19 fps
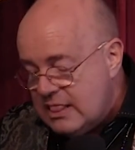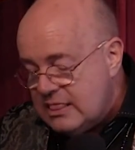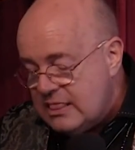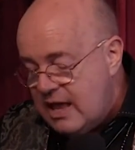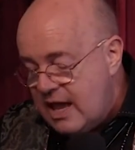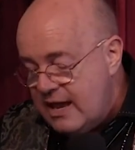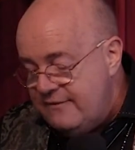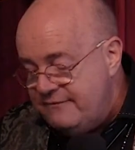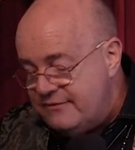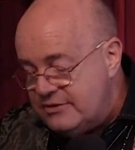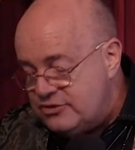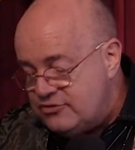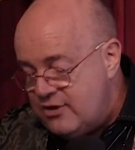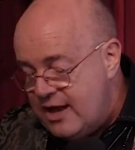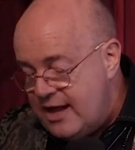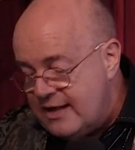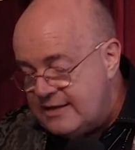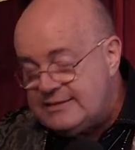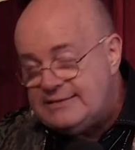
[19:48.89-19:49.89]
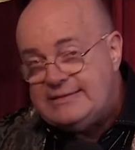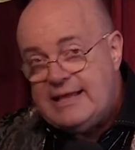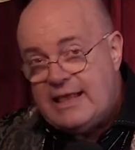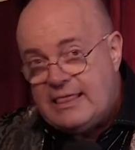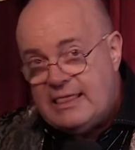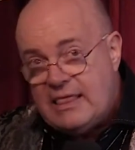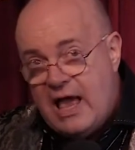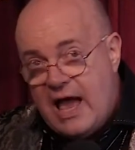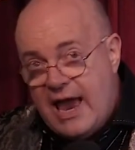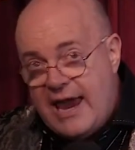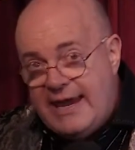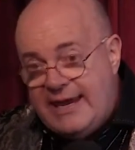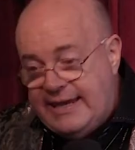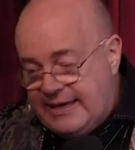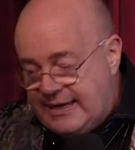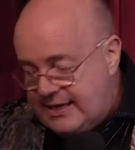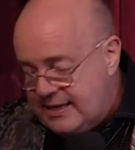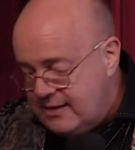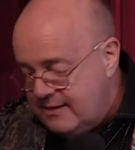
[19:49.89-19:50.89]
Life attracts
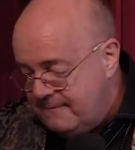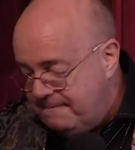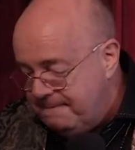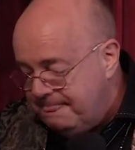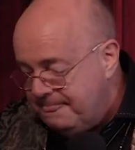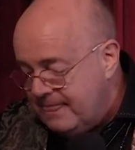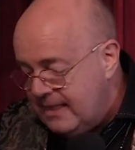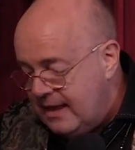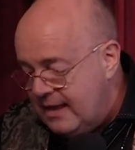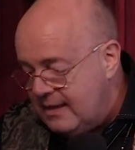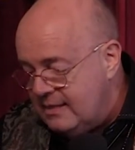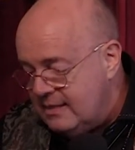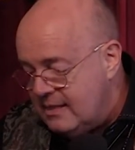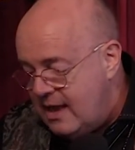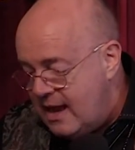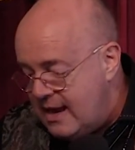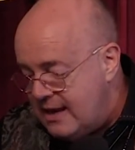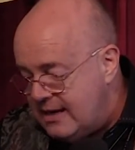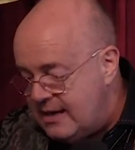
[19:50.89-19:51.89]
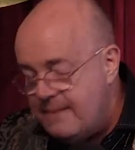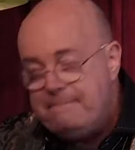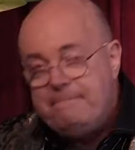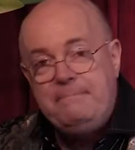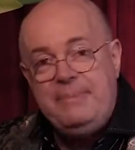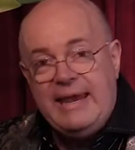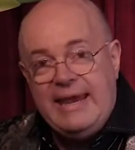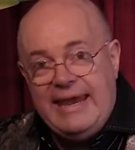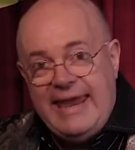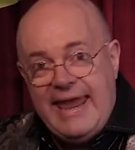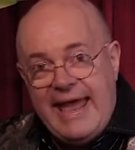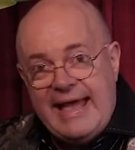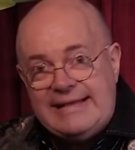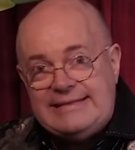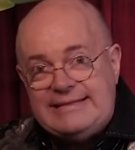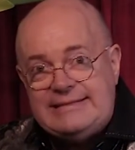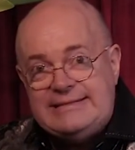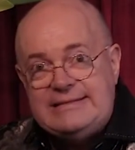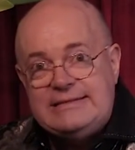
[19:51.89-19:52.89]
like, and like
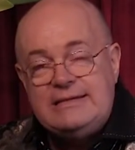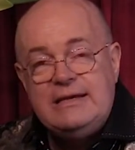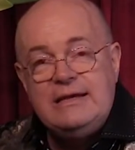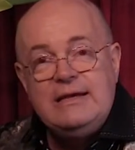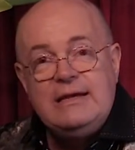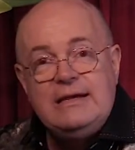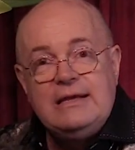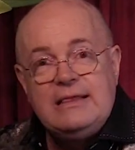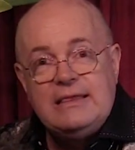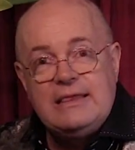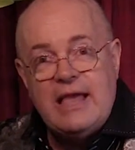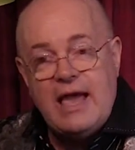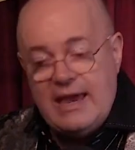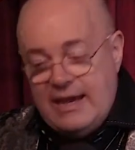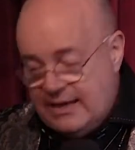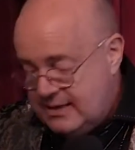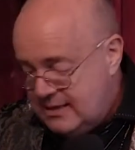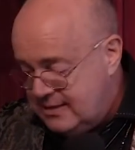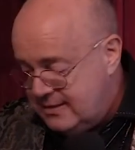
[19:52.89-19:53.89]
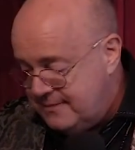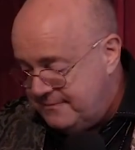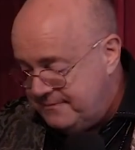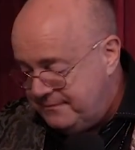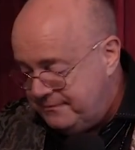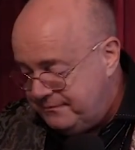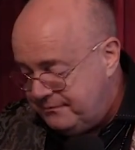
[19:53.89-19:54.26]
begets like.